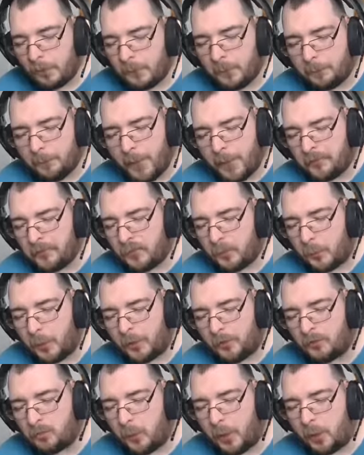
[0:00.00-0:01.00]
pasta
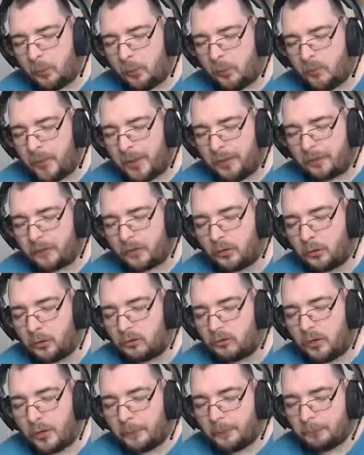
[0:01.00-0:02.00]
works well with it, of
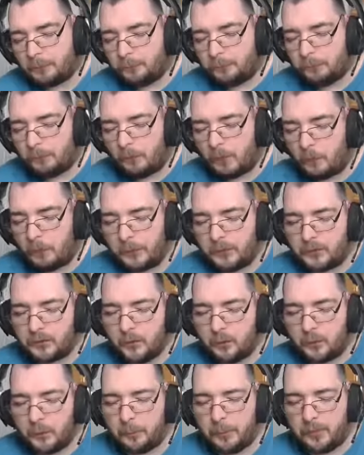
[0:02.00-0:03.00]
course, when it's
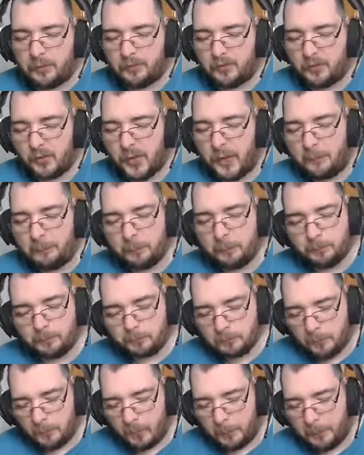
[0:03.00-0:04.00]
got the mince on it.
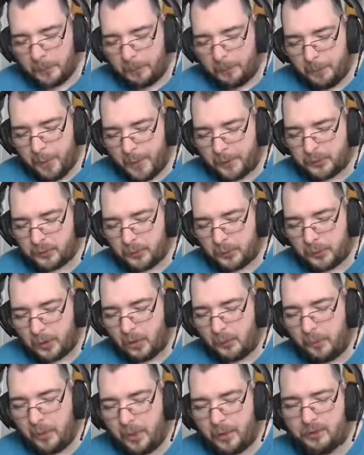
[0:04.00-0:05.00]
But the pasta
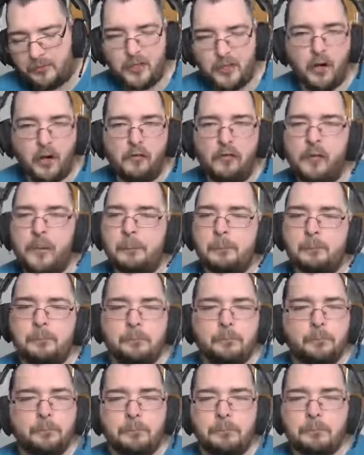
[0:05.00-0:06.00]
alone by itself,
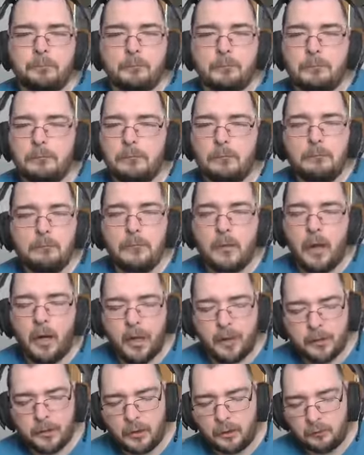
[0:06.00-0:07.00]
I
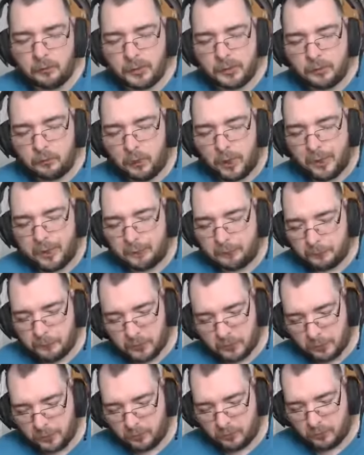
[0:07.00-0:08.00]
can't really rate, to
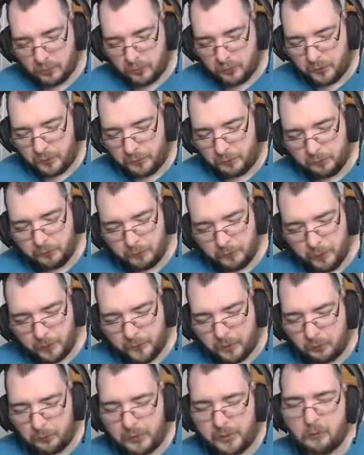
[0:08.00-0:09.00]
be honest with you. I
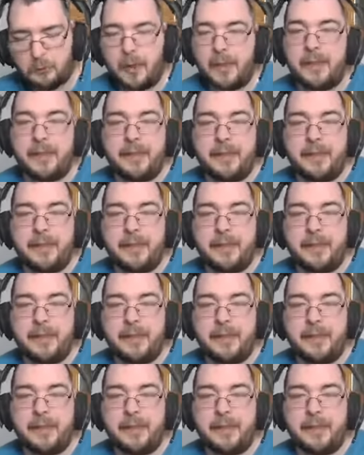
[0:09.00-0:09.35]
don't really rate it